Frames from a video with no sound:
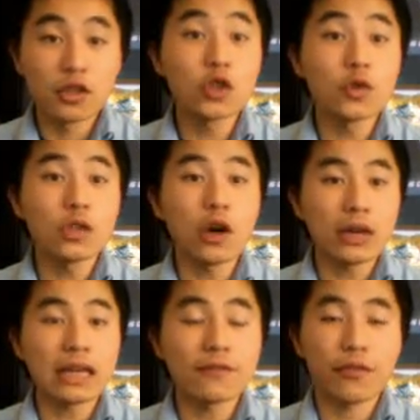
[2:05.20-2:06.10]
Do no
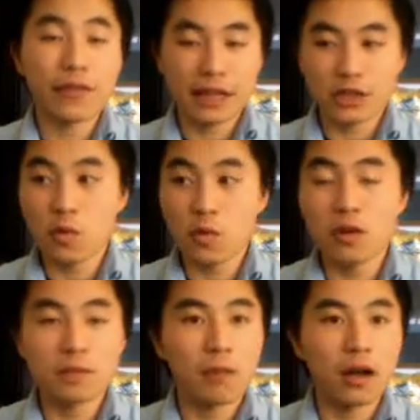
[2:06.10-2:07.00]
evil. That's
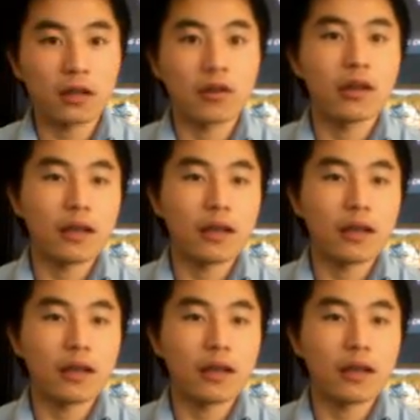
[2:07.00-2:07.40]
Google's motto.